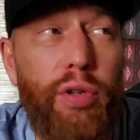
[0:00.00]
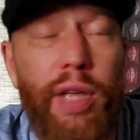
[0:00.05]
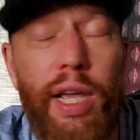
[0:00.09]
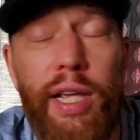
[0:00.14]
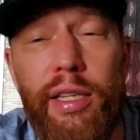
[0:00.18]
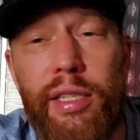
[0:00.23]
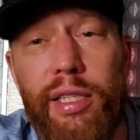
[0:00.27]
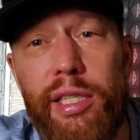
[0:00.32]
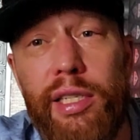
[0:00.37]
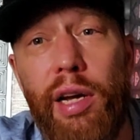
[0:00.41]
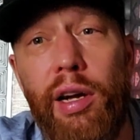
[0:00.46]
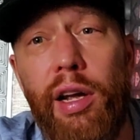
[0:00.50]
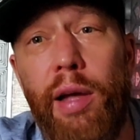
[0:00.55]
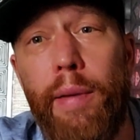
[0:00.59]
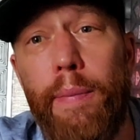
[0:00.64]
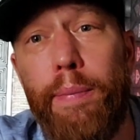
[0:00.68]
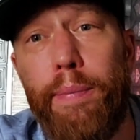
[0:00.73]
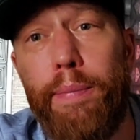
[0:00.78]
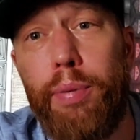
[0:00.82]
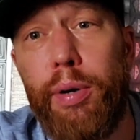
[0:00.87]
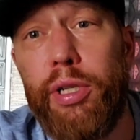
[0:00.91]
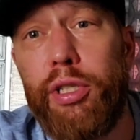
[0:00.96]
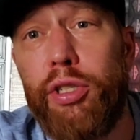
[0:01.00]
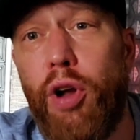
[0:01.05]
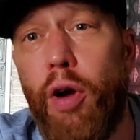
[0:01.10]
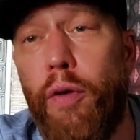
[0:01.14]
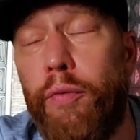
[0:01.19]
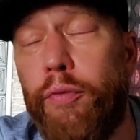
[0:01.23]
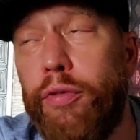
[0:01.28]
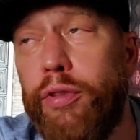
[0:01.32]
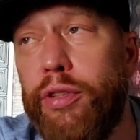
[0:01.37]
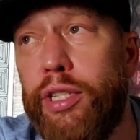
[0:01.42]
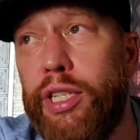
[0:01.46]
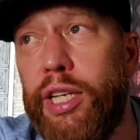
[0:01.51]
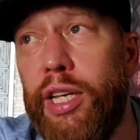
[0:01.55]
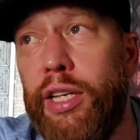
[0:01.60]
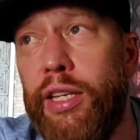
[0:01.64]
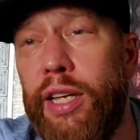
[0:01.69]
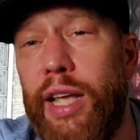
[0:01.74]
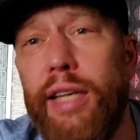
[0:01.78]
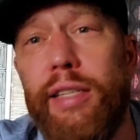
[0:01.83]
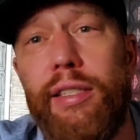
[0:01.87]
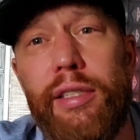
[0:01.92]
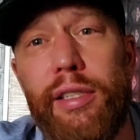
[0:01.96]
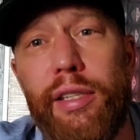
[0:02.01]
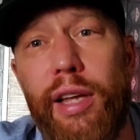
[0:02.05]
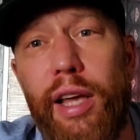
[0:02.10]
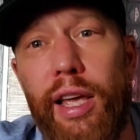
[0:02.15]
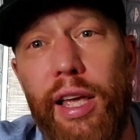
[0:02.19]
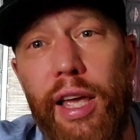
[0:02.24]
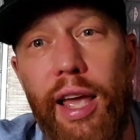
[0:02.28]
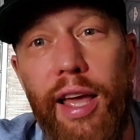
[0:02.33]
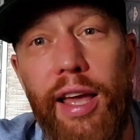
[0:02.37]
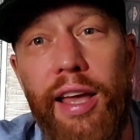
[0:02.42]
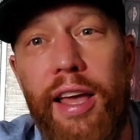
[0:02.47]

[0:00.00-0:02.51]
they snuck a press conference in yesterday.